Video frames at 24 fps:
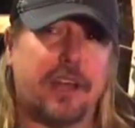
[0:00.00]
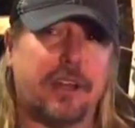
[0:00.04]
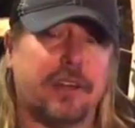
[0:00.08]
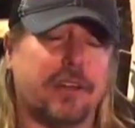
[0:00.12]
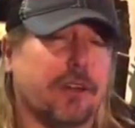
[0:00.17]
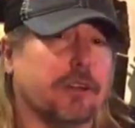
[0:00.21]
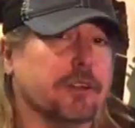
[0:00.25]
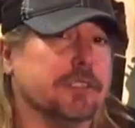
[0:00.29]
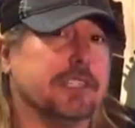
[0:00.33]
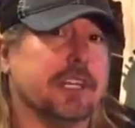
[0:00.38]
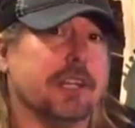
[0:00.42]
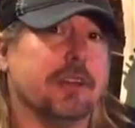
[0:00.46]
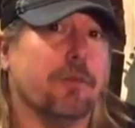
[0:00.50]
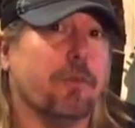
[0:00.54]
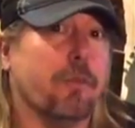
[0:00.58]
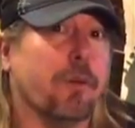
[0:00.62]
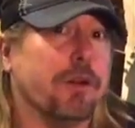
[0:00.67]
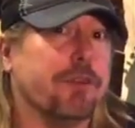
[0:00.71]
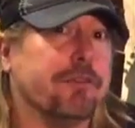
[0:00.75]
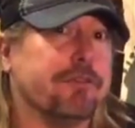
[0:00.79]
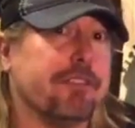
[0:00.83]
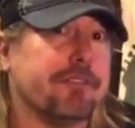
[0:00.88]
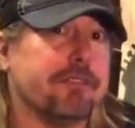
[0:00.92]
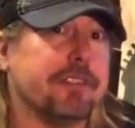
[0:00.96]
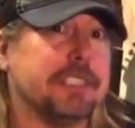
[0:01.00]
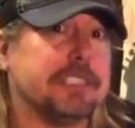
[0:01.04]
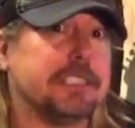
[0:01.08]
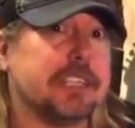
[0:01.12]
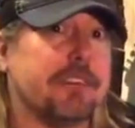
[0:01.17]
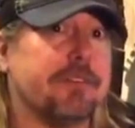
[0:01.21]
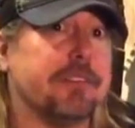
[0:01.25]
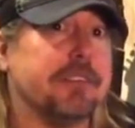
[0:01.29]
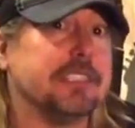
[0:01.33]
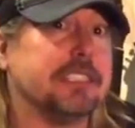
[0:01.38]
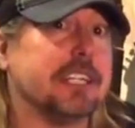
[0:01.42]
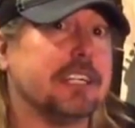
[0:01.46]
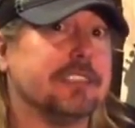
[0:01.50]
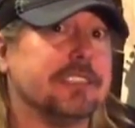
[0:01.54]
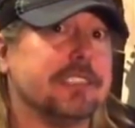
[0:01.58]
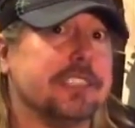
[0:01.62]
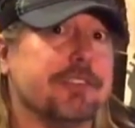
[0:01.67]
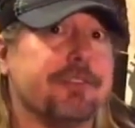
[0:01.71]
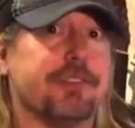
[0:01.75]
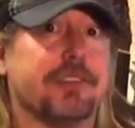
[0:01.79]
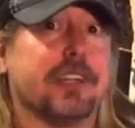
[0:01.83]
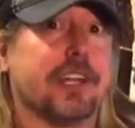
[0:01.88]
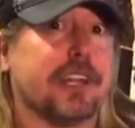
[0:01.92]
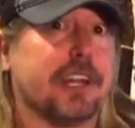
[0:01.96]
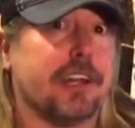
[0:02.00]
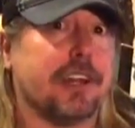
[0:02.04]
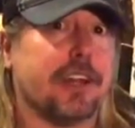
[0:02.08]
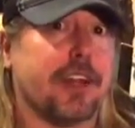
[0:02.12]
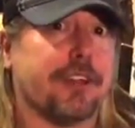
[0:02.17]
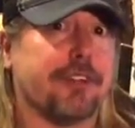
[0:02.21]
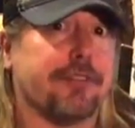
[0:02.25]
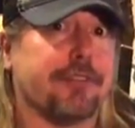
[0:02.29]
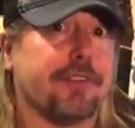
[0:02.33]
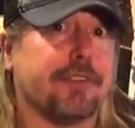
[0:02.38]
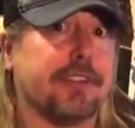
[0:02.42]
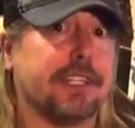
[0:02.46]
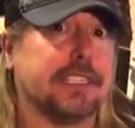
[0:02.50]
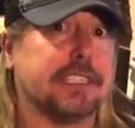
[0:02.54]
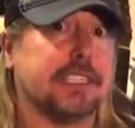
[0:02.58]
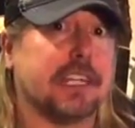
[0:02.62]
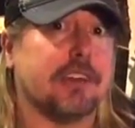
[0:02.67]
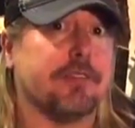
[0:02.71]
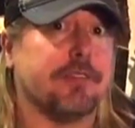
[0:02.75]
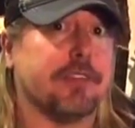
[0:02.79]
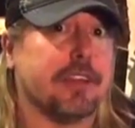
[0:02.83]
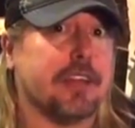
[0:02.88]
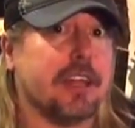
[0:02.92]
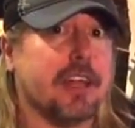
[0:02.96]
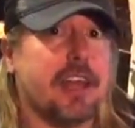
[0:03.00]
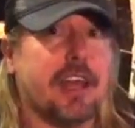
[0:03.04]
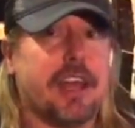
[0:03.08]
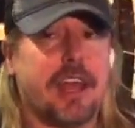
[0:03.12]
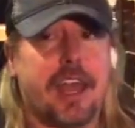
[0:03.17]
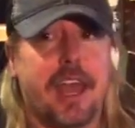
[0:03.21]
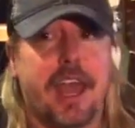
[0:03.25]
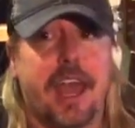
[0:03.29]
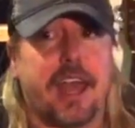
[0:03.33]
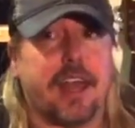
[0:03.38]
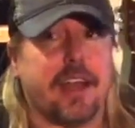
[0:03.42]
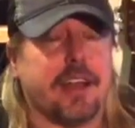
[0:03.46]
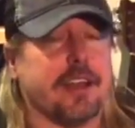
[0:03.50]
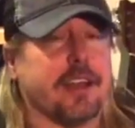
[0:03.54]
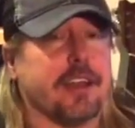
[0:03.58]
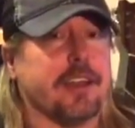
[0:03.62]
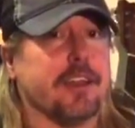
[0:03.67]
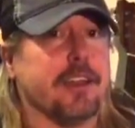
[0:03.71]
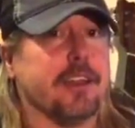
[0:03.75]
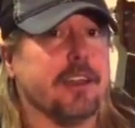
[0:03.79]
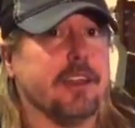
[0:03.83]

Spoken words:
knows that one 57 sounds different than another 57, and